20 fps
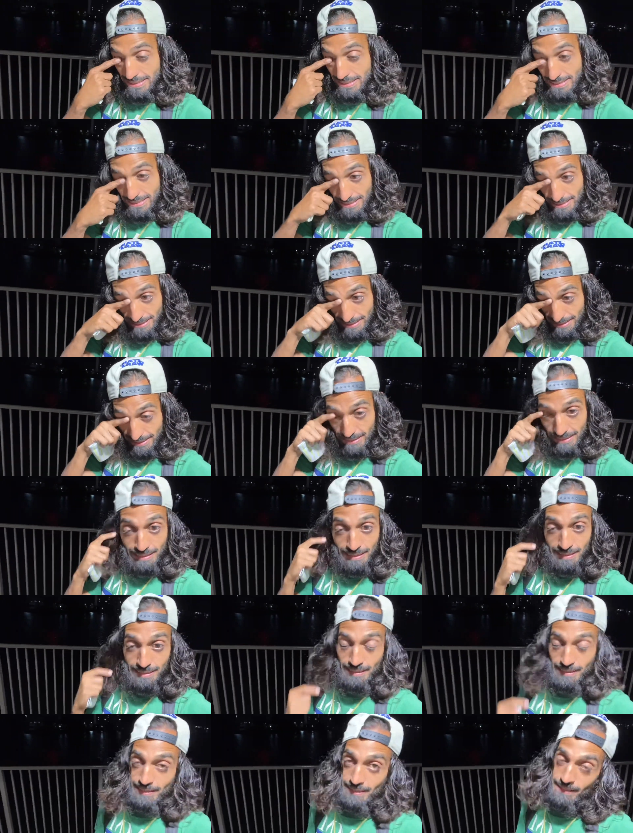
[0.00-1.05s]

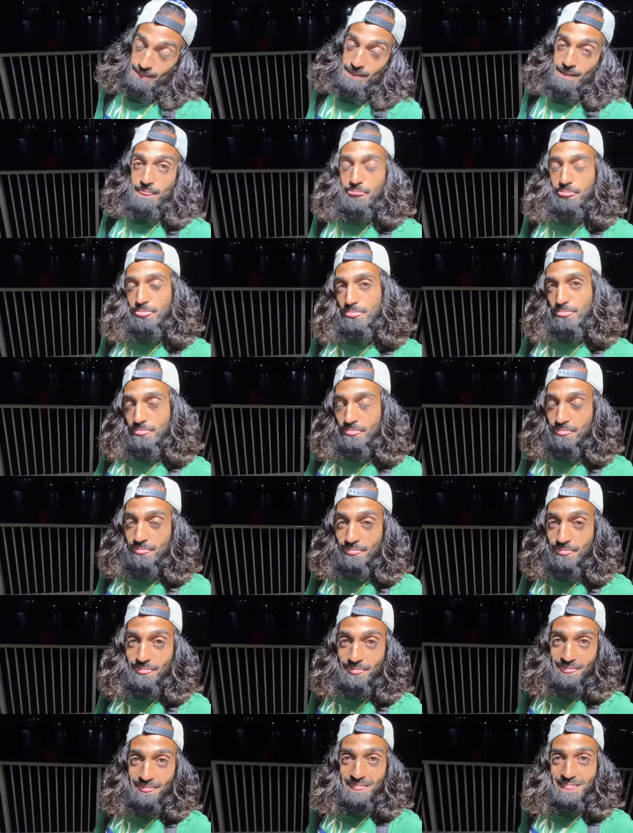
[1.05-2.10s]

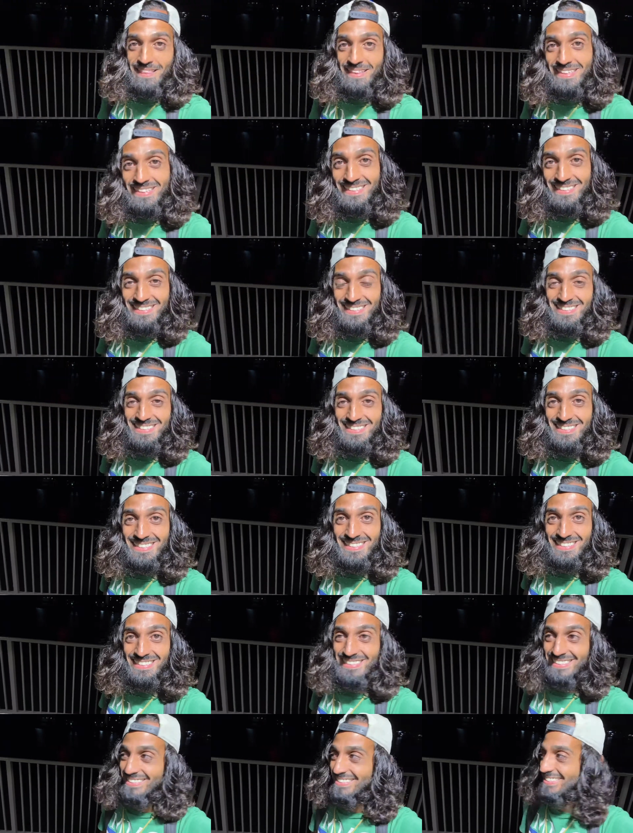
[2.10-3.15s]

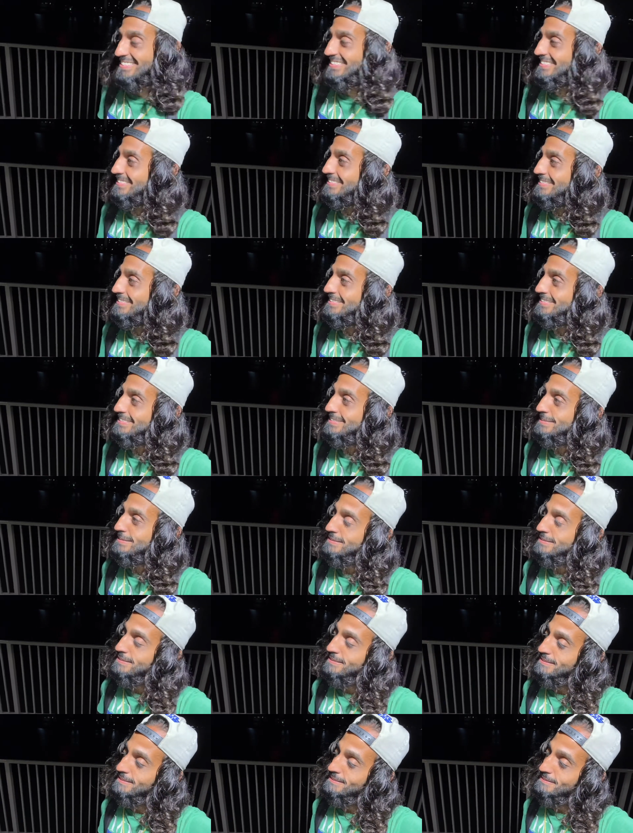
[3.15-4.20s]

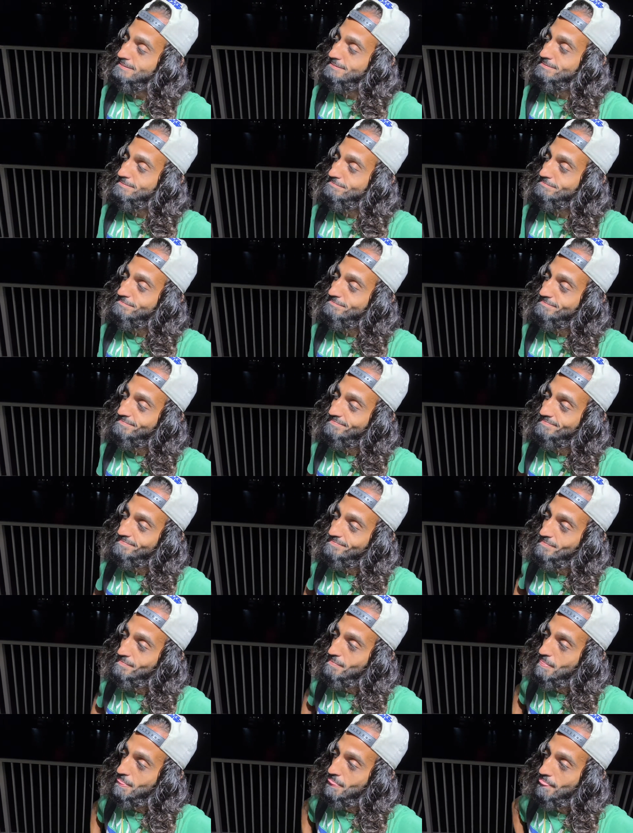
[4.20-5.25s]

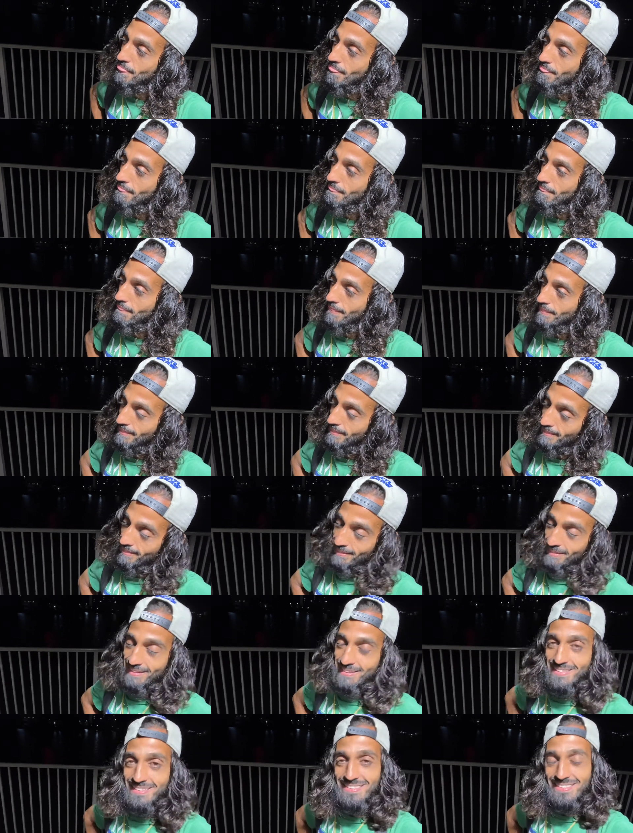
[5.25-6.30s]

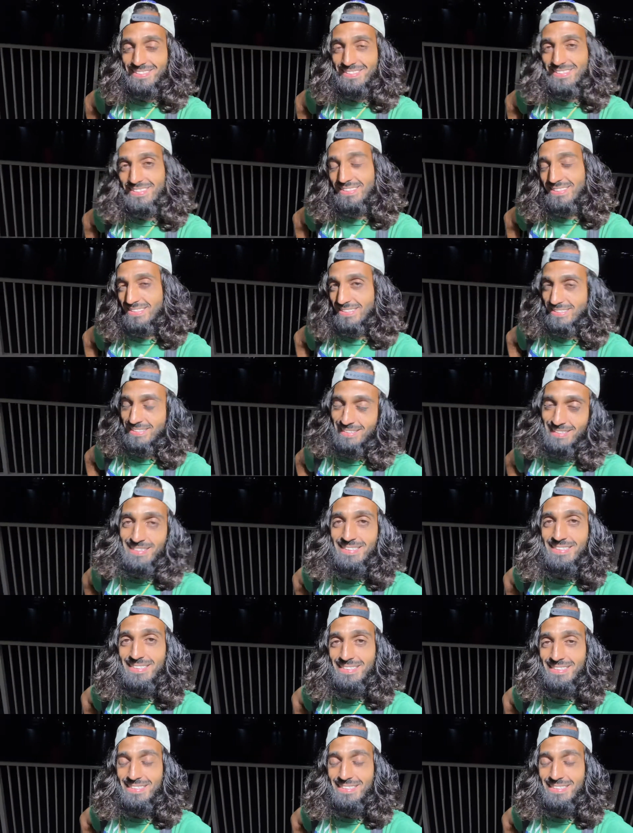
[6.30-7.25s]
(no one is talking)